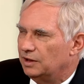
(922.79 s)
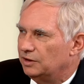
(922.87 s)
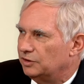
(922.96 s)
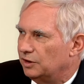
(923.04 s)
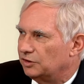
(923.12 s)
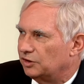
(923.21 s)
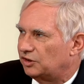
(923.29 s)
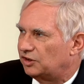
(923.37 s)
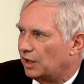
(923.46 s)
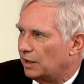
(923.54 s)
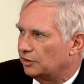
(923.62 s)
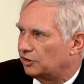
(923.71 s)
So there's a
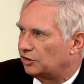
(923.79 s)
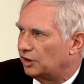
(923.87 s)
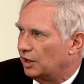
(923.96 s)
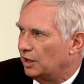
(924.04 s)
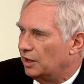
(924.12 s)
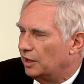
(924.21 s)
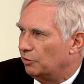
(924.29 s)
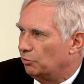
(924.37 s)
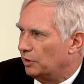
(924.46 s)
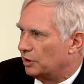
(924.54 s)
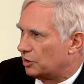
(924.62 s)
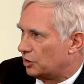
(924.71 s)
sense in
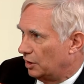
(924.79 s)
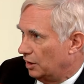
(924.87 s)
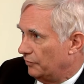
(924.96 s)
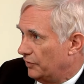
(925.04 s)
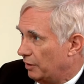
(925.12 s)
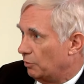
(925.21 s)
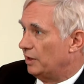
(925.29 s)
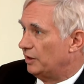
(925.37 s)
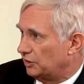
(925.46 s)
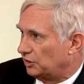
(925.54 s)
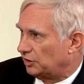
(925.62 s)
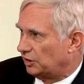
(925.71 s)
which there
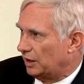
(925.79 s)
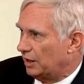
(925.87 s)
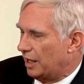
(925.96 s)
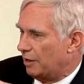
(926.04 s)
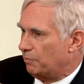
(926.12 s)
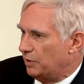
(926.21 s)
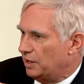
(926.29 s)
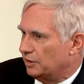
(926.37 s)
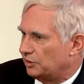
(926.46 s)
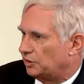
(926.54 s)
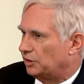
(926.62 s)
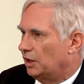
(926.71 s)
is a
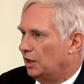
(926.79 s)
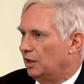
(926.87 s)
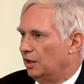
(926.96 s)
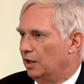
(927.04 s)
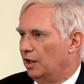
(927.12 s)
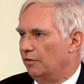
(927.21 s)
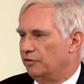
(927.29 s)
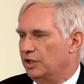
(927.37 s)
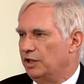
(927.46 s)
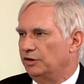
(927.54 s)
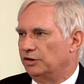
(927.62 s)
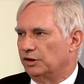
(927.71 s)
piece of
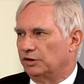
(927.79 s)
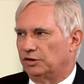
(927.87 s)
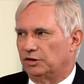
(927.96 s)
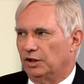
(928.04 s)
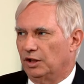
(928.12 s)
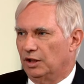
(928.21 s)
Jesus